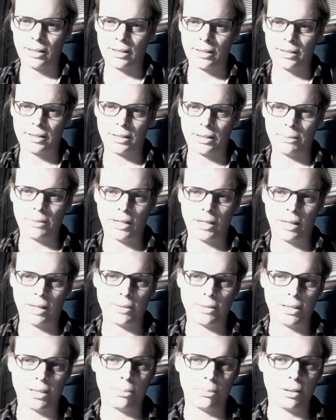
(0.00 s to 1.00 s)

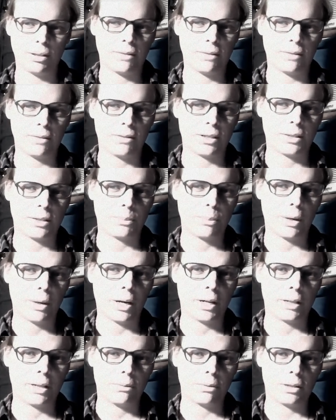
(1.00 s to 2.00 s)
Sometimes he believed his
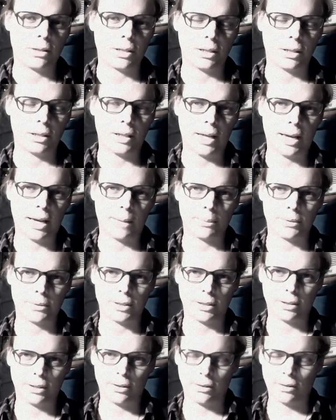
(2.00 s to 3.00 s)
body would
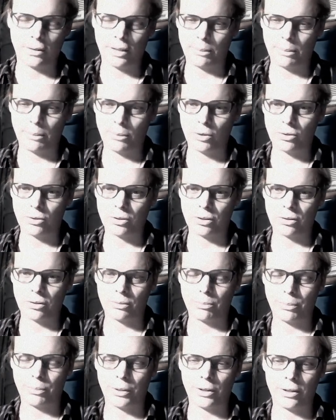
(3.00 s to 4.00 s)
collapse under the emotional
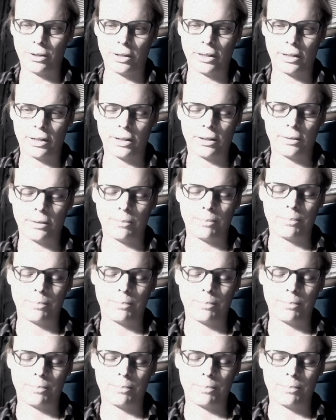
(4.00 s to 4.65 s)
burden.